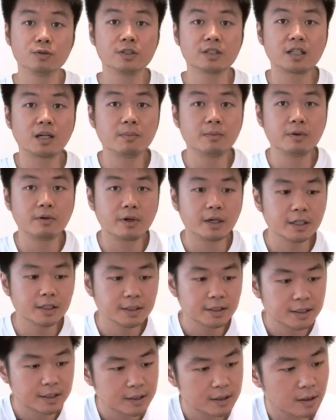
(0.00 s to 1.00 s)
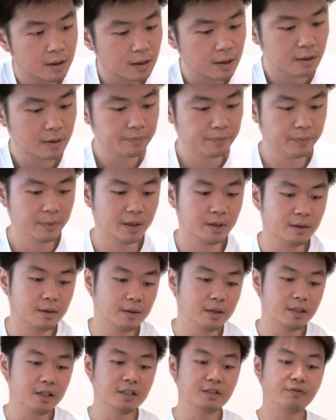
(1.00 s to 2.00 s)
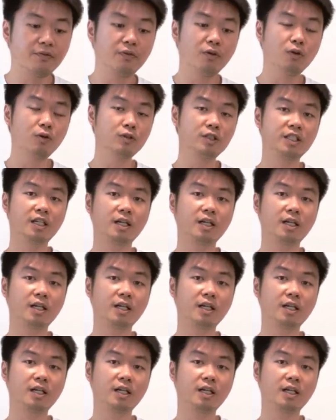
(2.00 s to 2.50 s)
to summarize, this flow